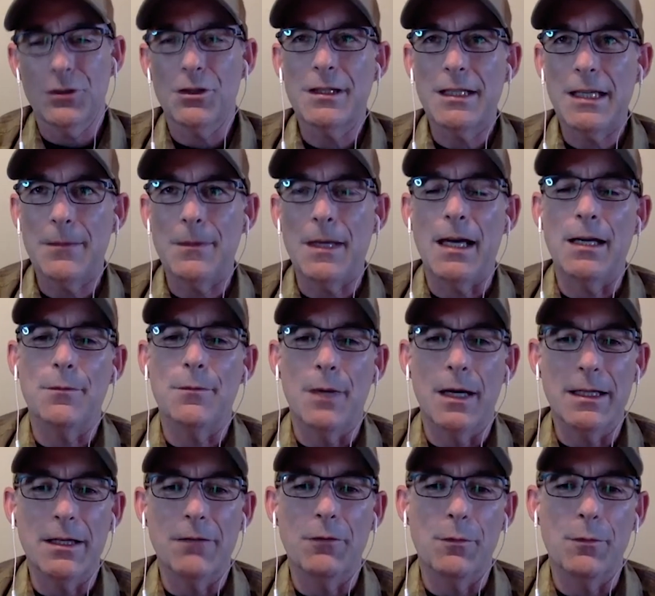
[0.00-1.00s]
So just keep that in
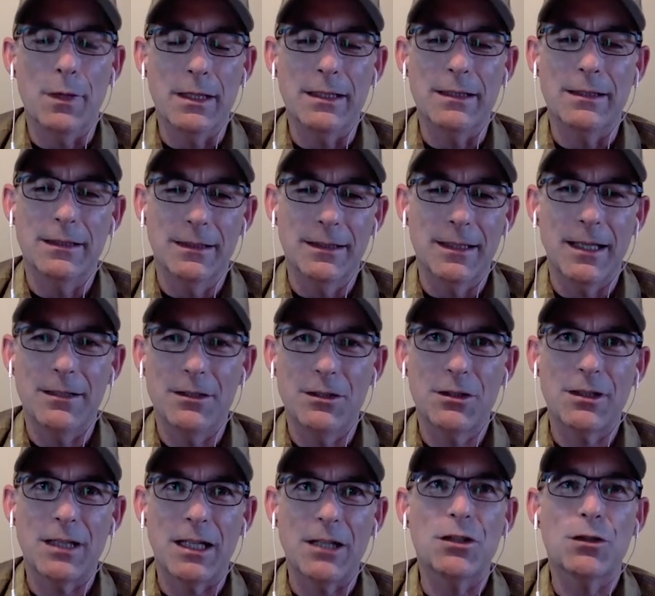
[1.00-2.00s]
mind, everybody. I
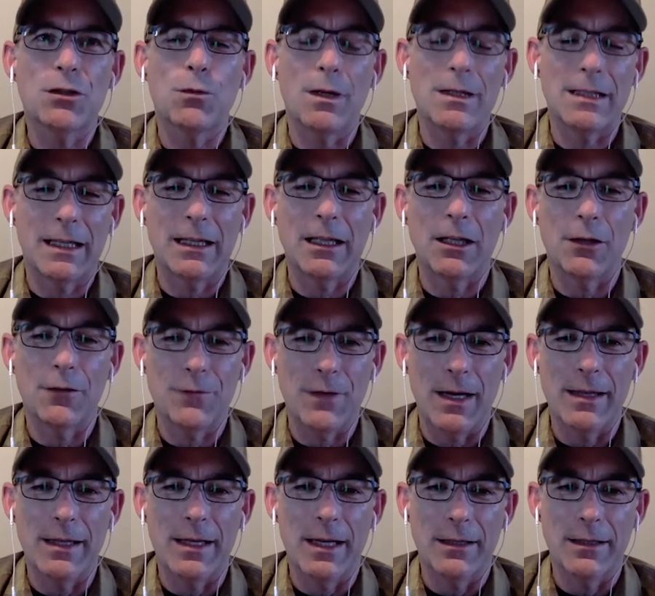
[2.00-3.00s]
just wanted to
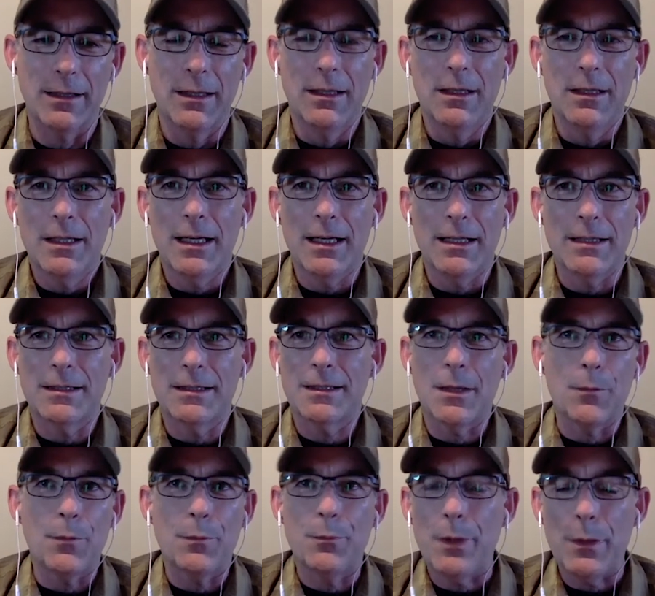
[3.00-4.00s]
clarify that, because
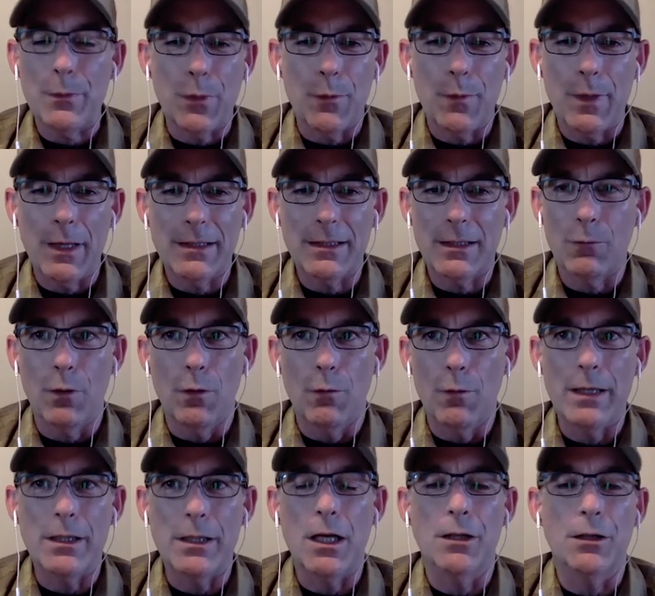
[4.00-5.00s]
some people might say, well,
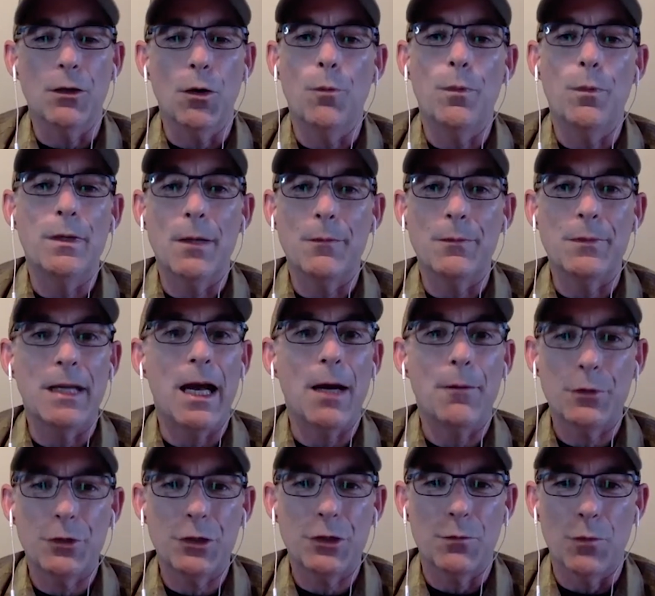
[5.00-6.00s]
why not open up the
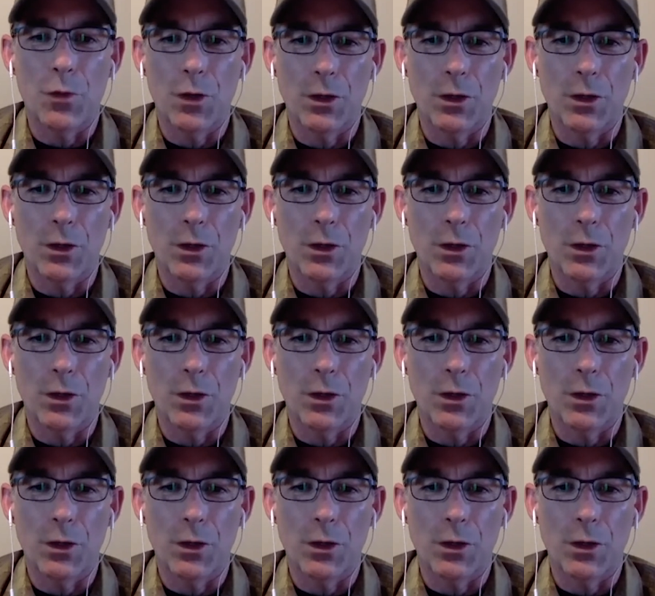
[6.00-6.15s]
aperture